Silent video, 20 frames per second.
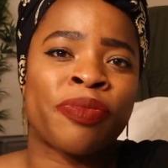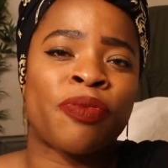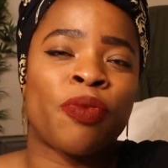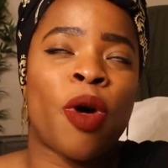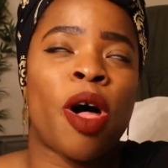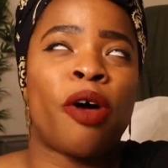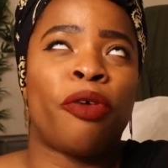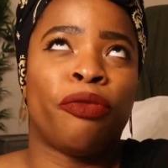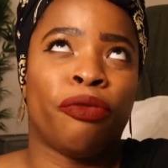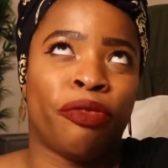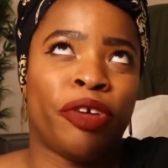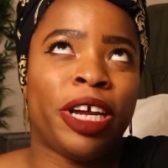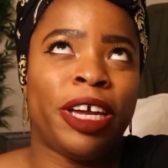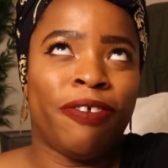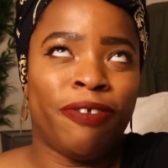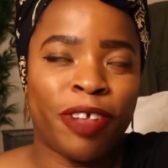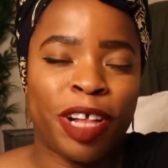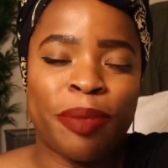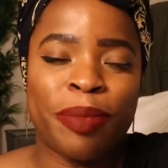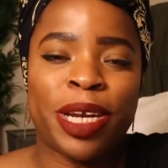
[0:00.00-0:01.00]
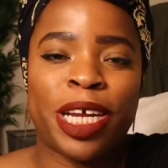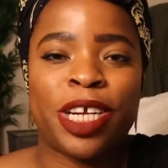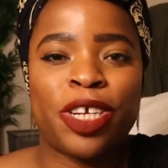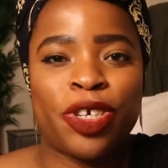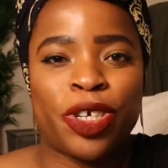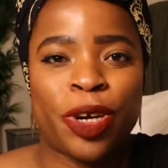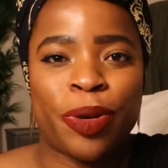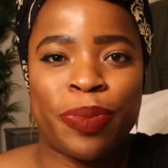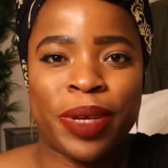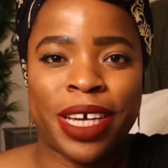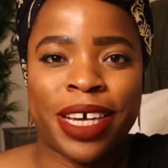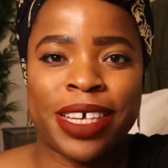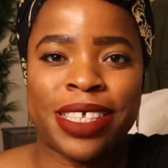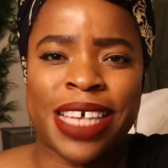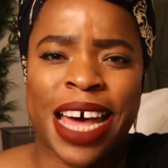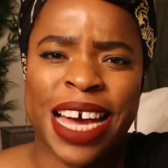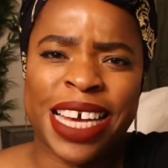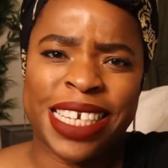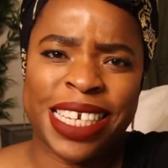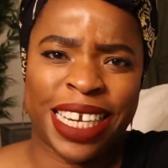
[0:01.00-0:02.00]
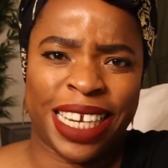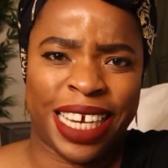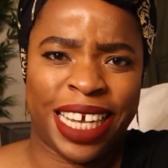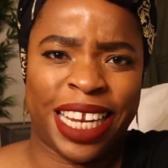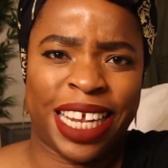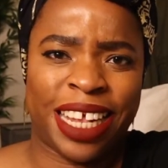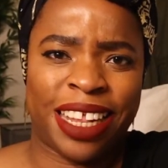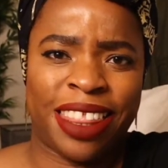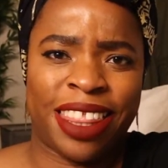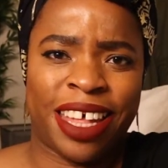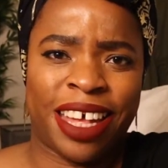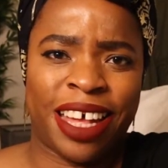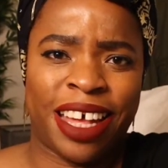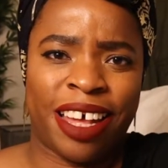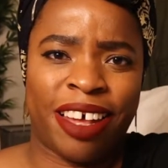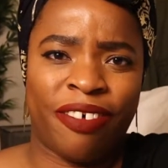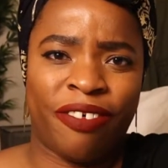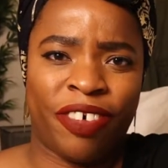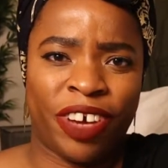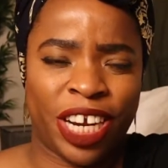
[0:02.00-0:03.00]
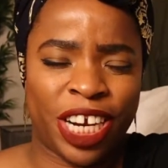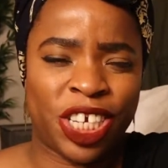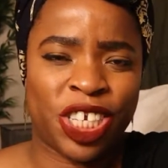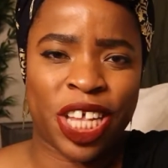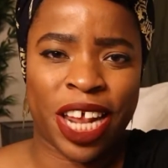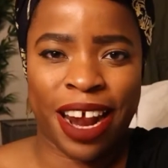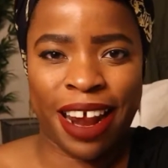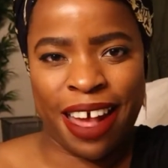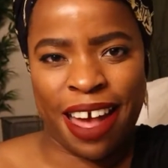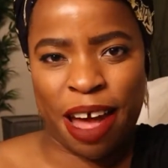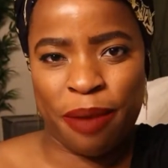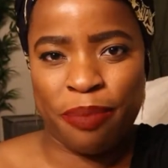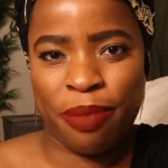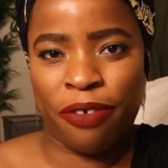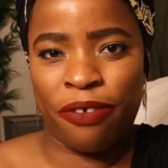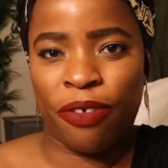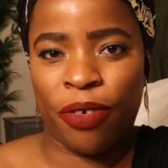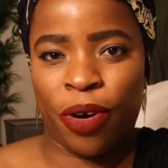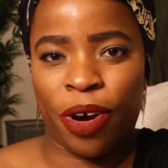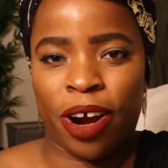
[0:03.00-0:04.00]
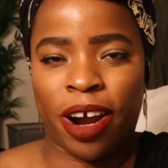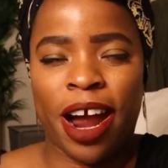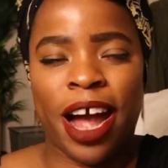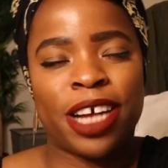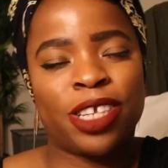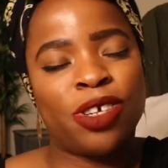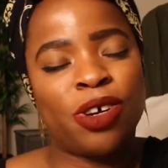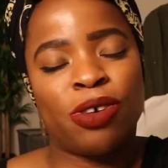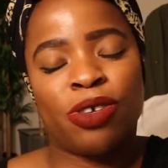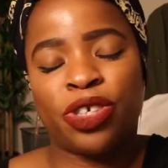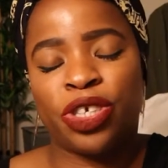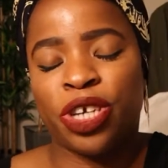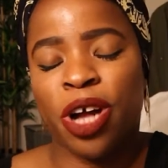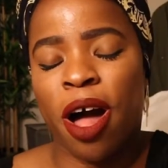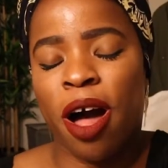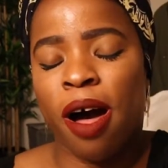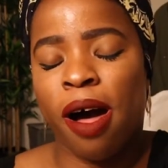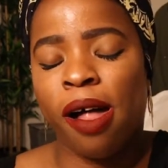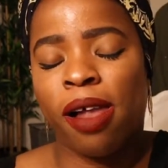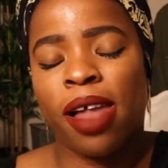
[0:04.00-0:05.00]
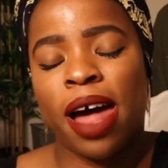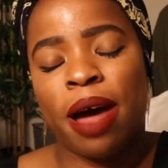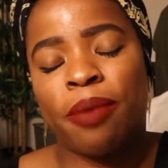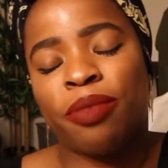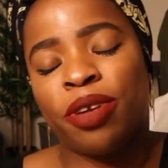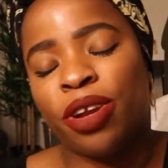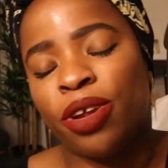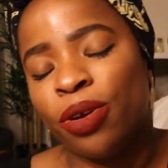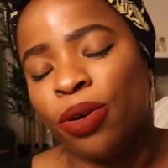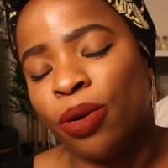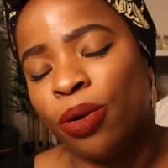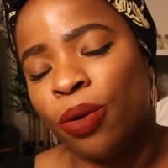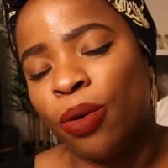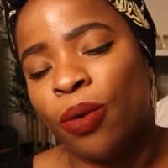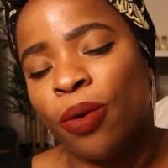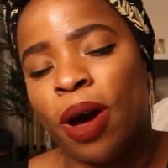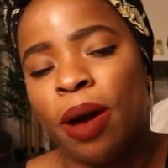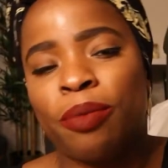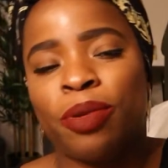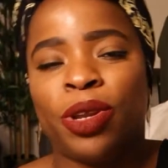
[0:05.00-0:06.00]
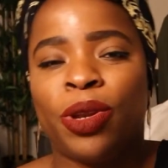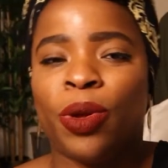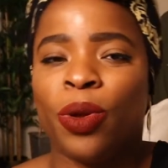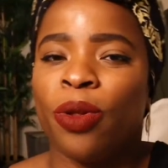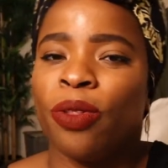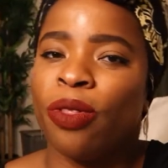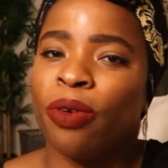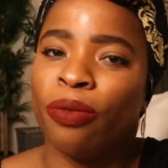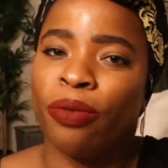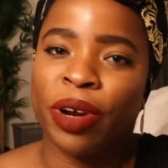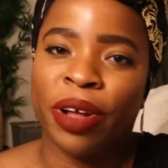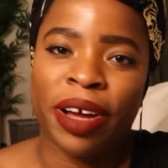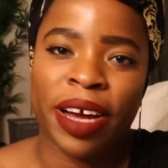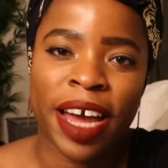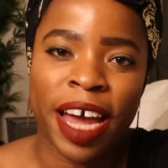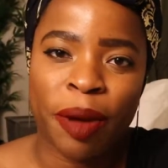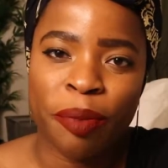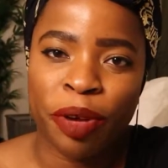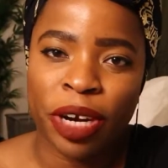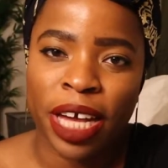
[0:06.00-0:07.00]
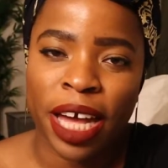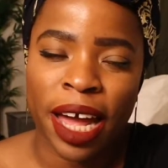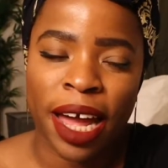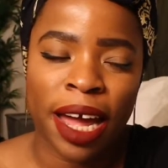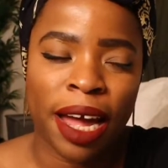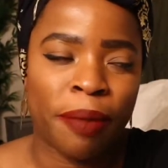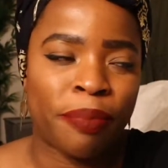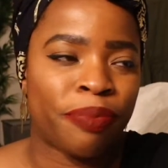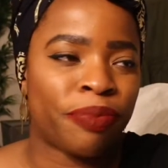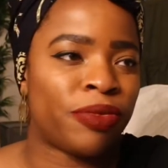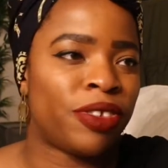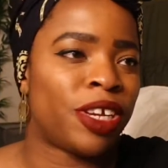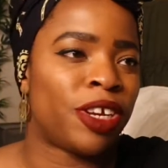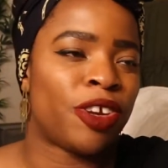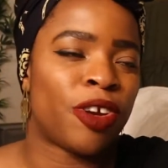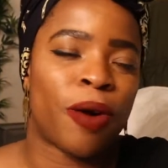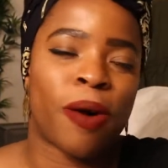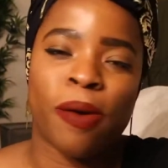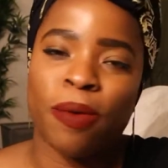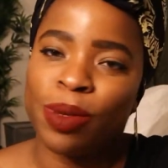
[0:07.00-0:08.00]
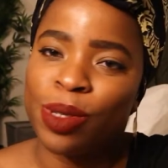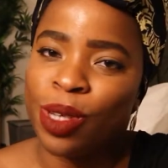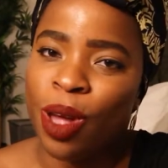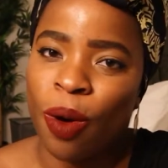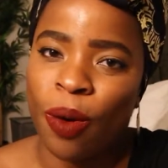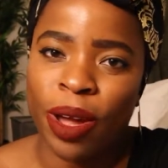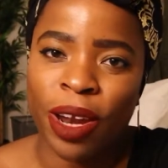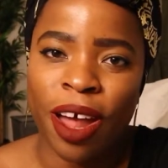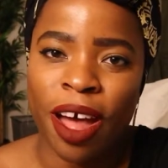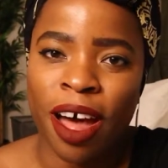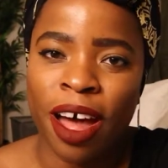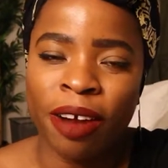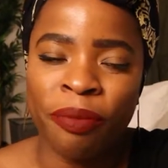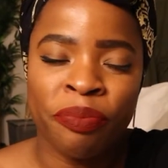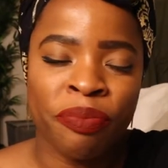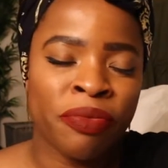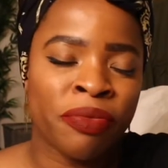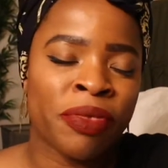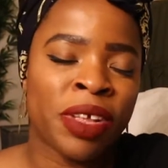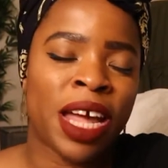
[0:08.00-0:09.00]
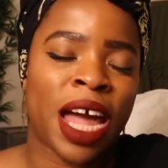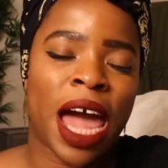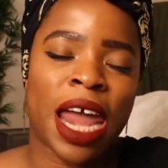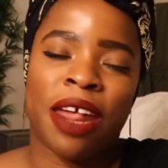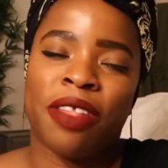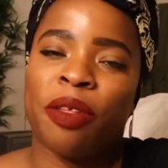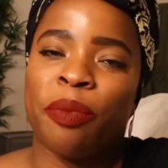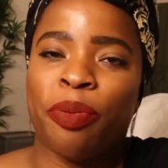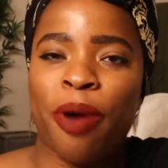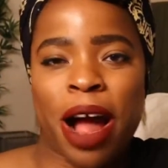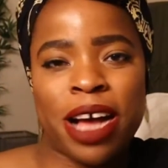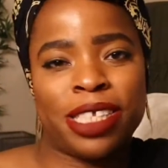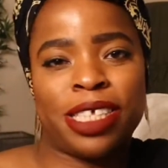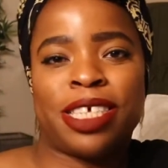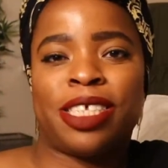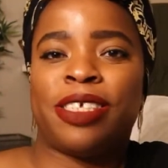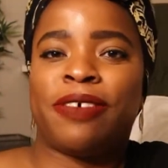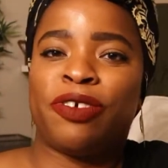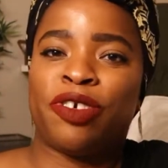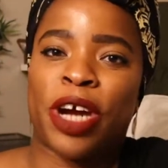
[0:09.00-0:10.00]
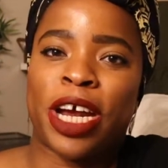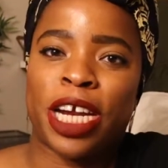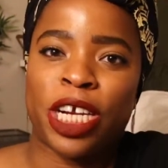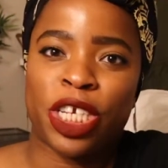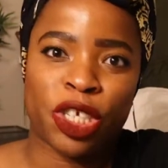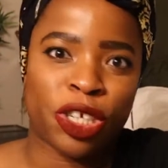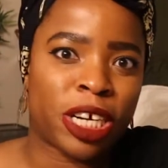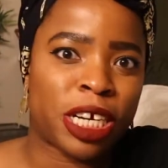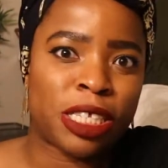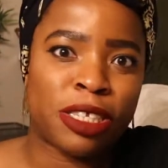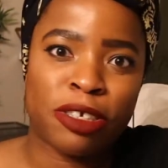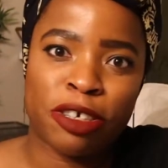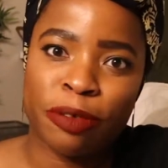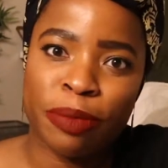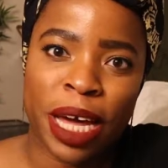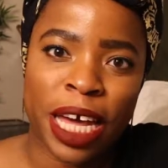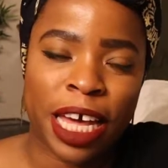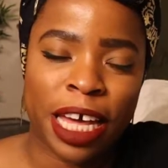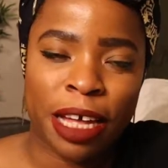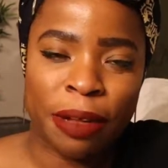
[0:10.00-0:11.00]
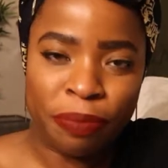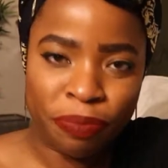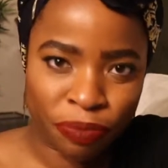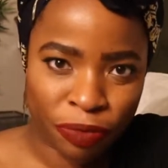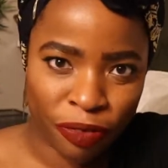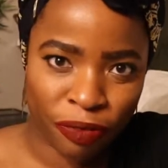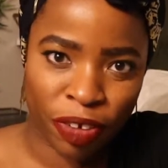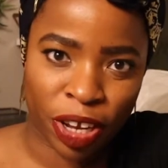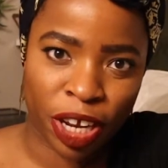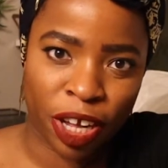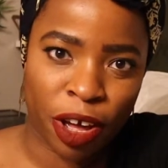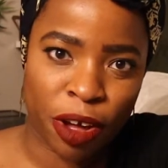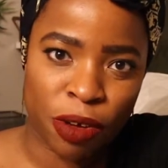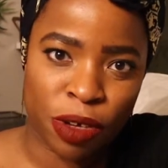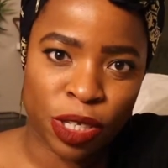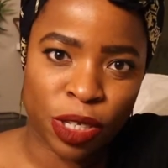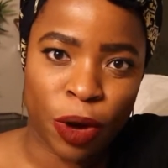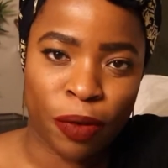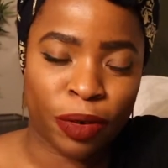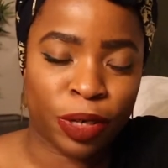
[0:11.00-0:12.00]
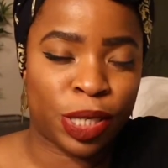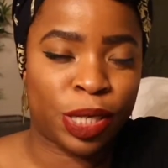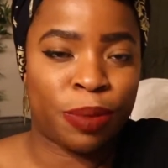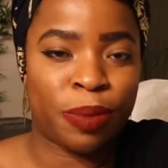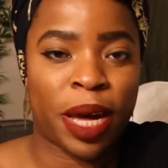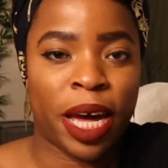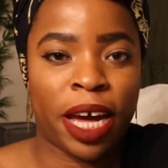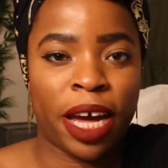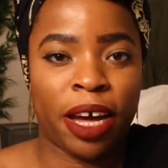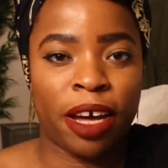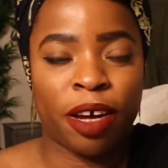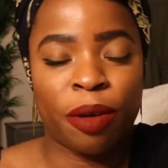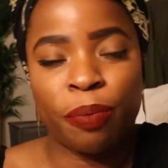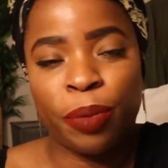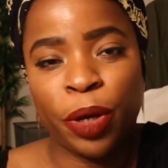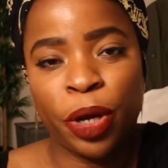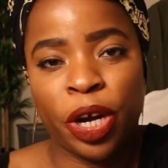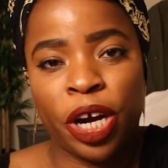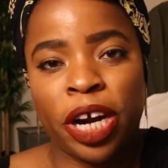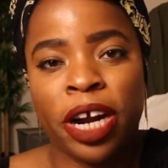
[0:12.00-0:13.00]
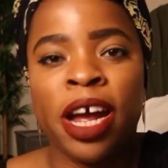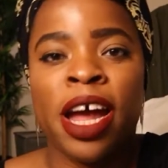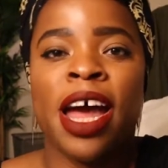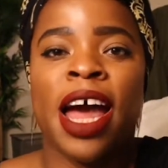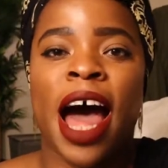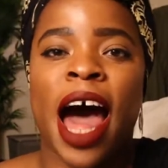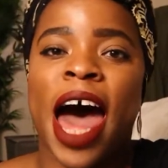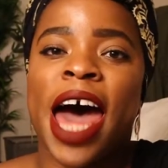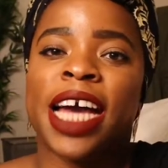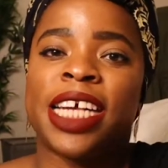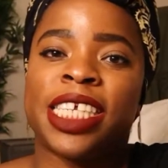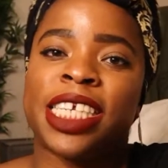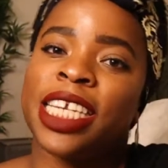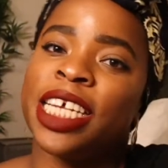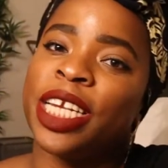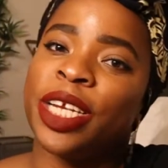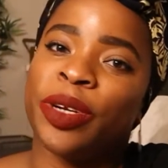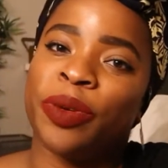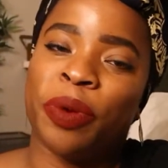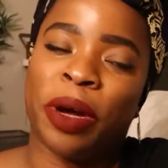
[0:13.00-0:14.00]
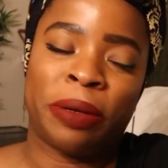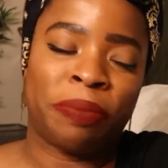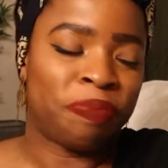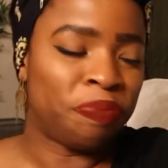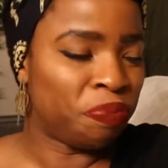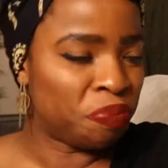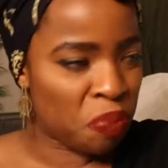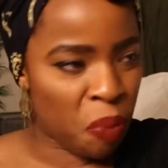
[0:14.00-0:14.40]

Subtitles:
Well, refilm an intro because I deleted the footage that I had before. I told y'all I'm new to the real camera game, didn't know what was going on, and in the process of trying to transfer my videos over to my computer, I deleted one.